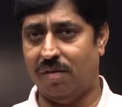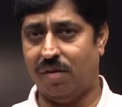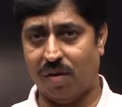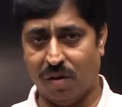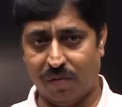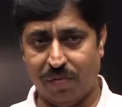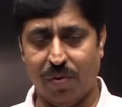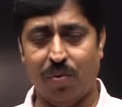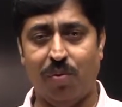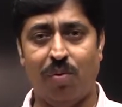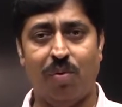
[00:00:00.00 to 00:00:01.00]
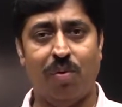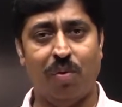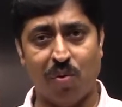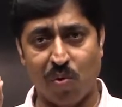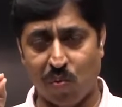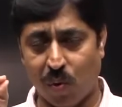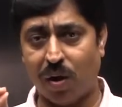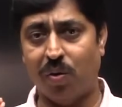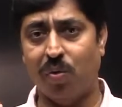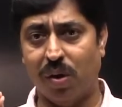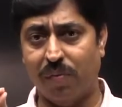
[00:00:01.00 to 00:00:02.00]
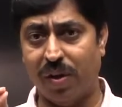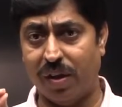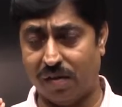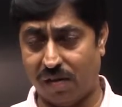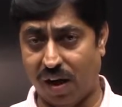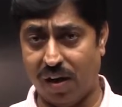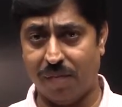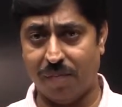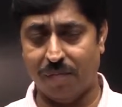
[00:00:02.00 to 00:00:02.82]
All of you who want to give it a try,